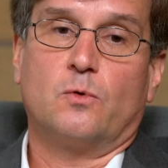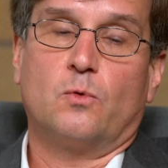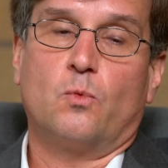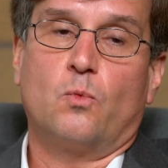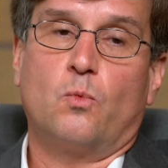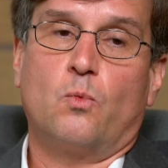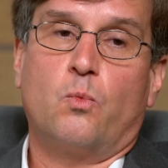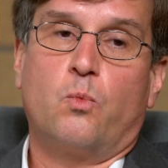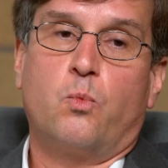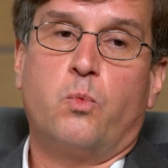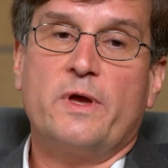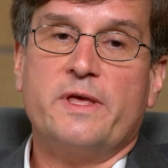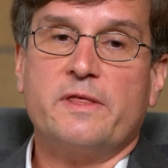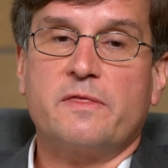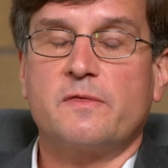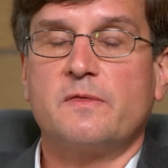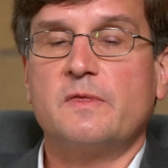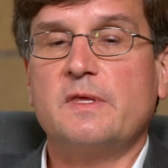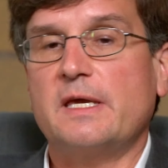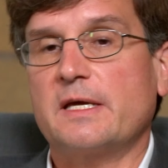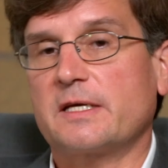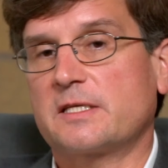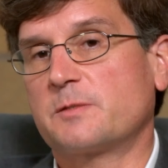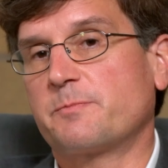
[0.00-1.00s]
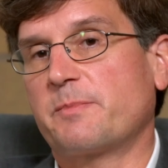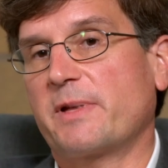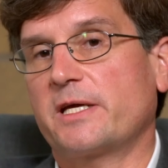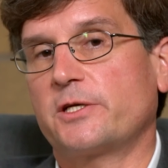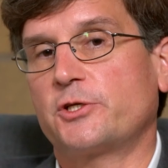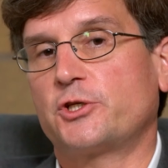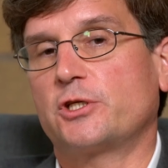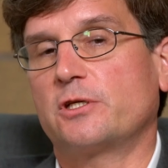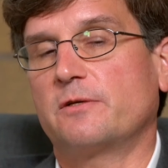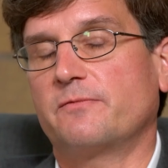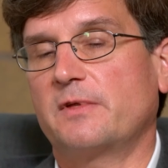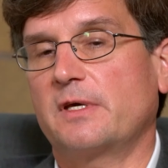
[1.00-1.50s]
with the
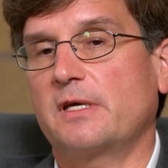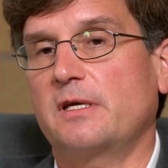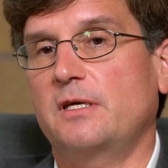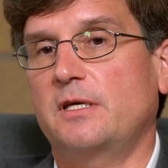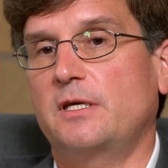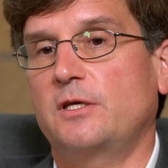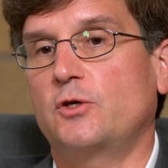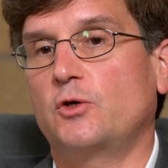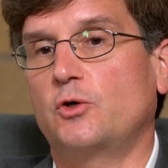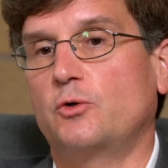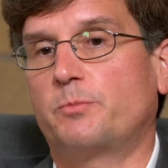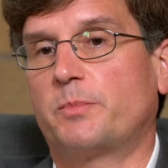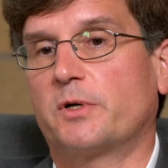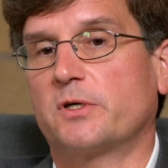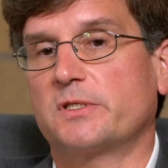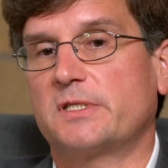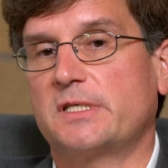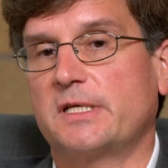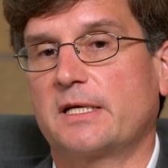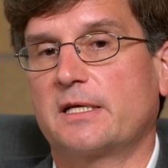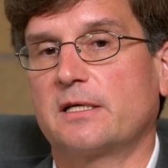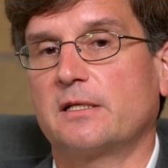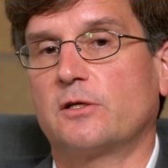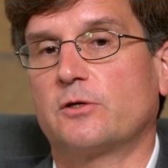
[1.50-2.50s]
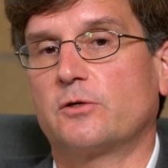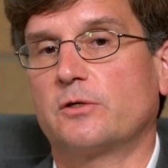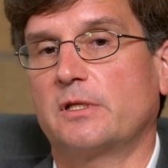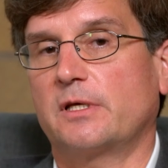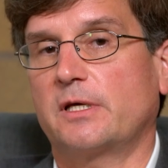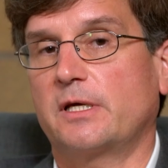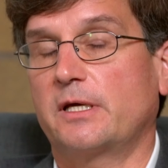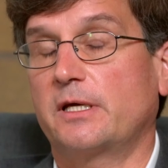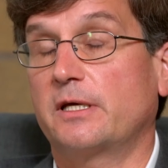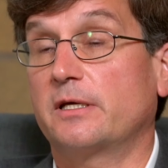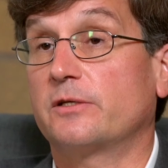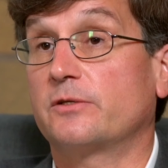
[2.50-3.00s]
expansion of the EU,
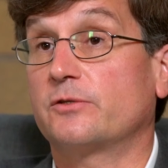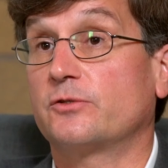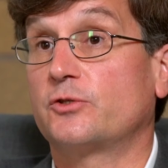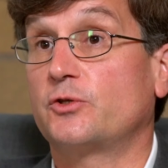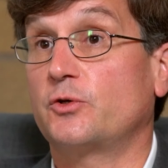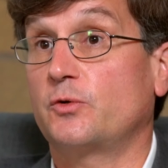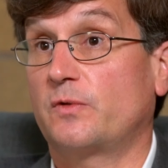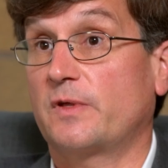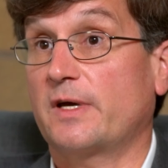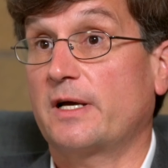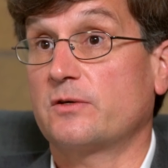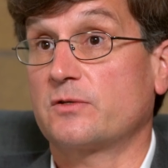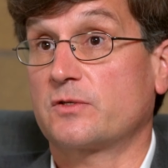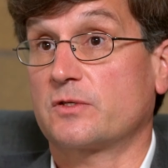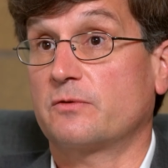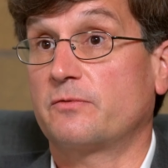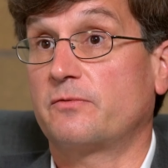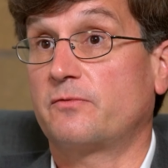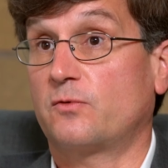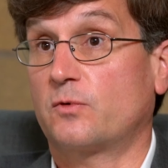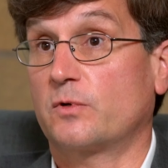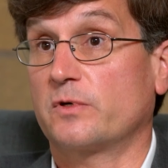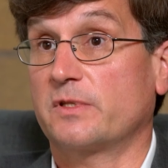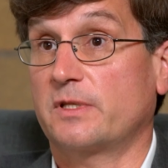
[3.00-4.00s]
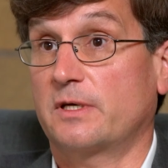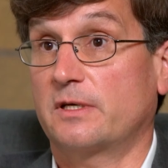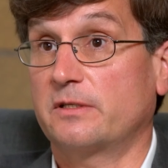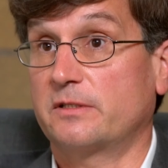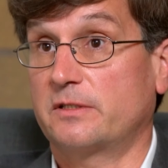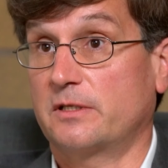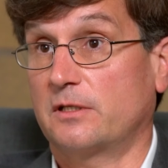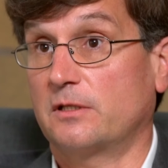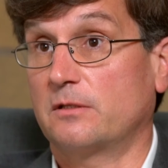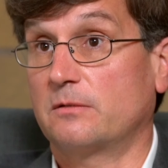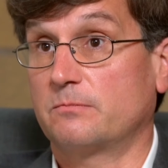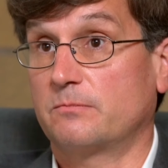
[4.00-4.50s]
particularly in 2004,
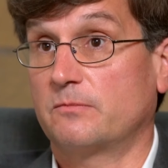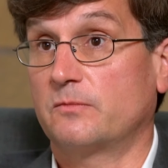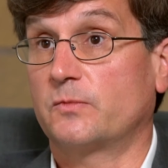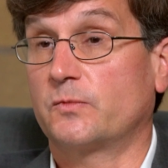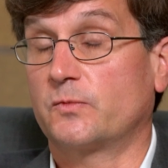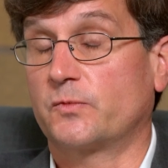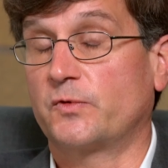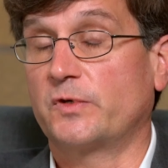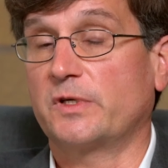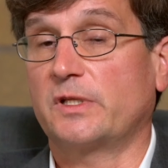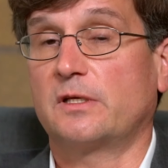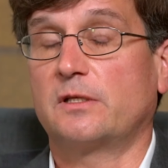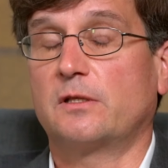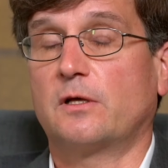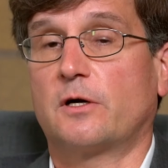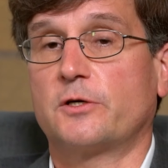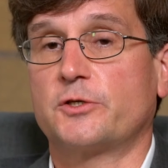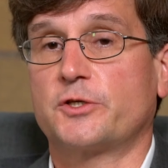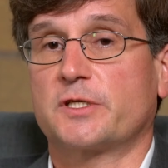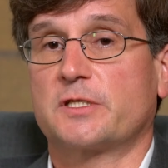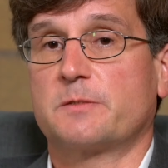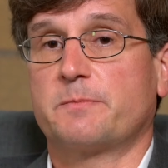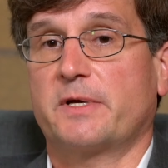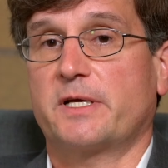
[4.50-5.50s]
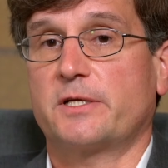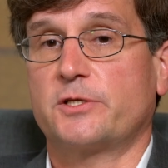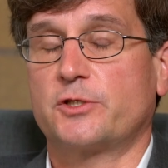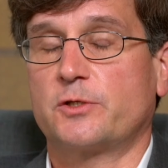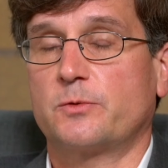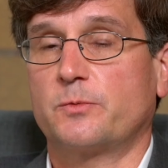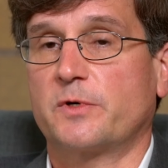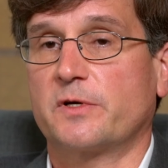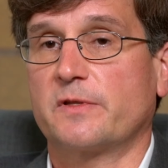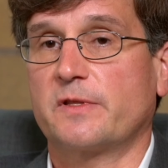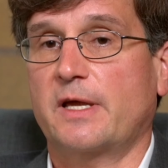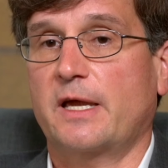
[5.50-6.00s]
the really large
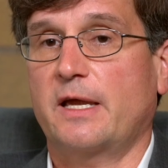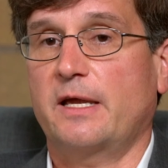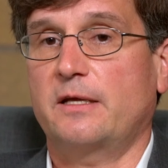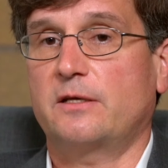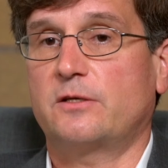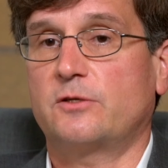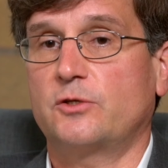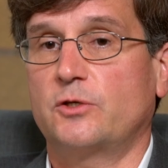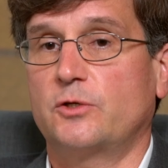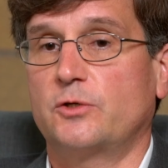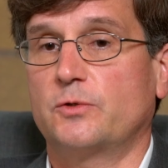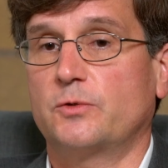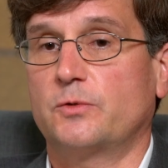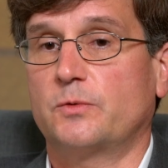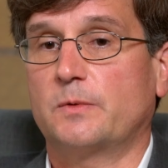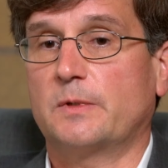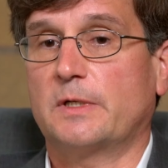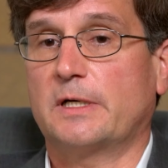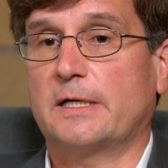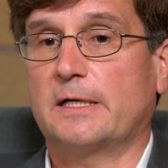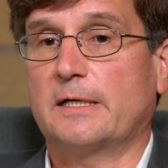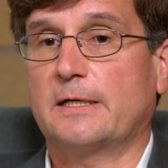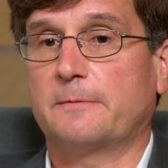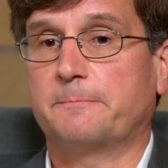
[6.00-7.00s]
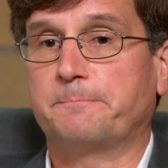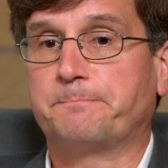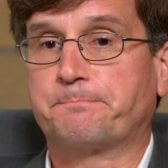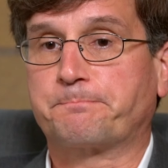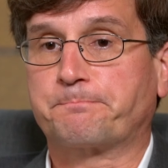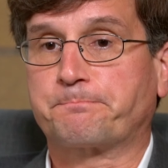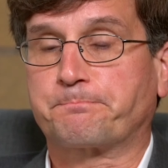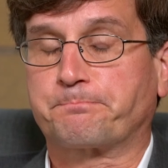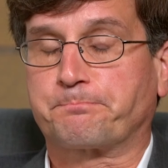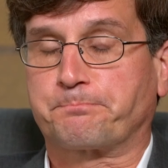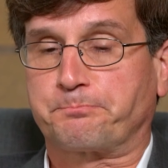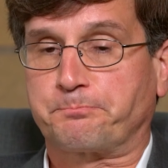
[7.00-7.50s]
expansion where the 8 new
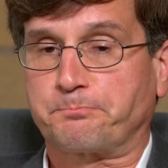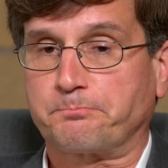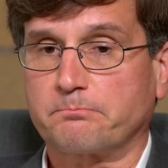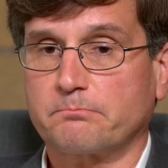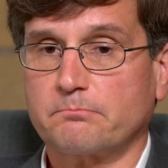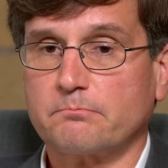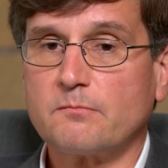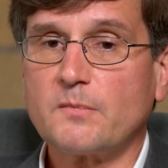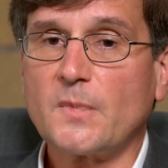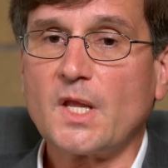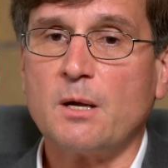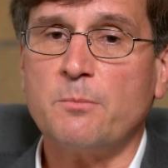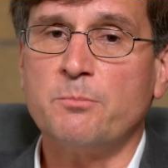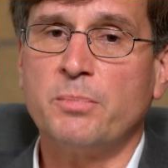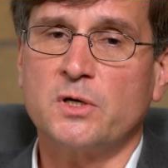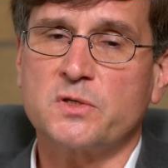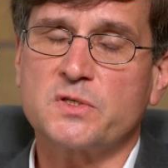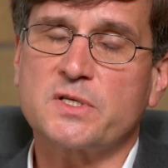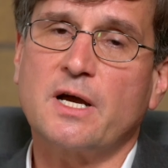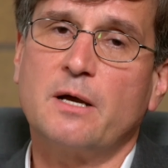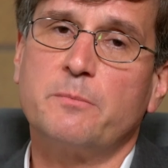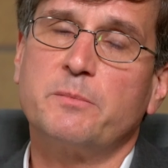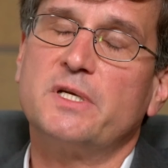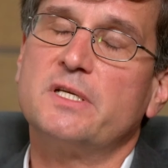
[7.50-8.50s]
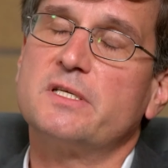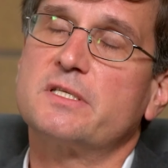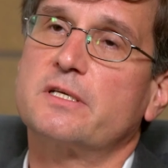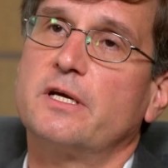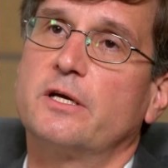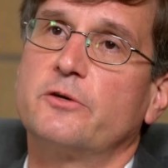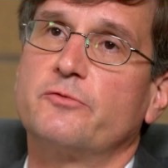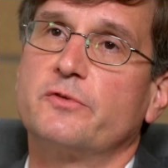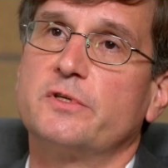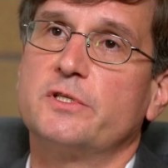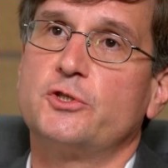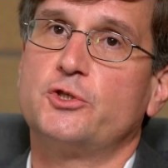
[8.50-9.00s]
post-communist
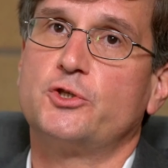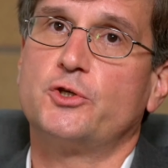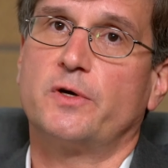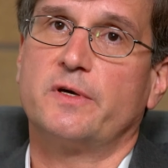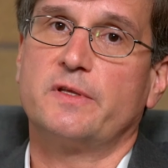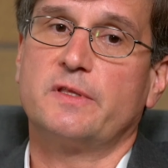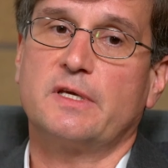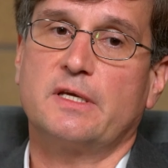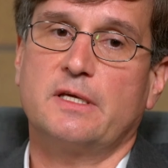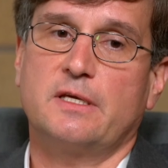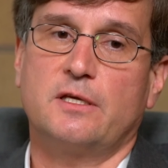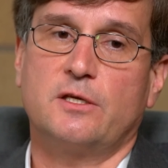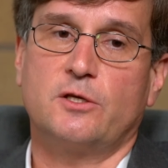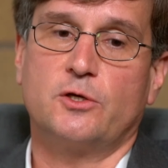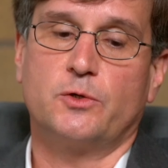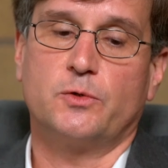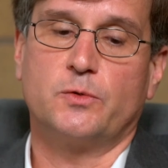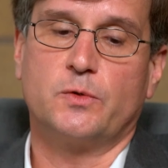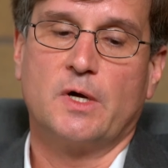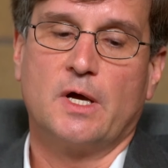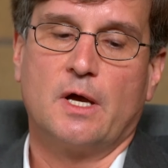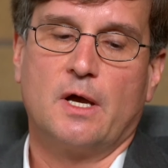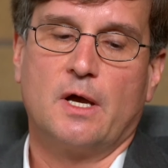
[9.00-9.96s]
countries joined the EU,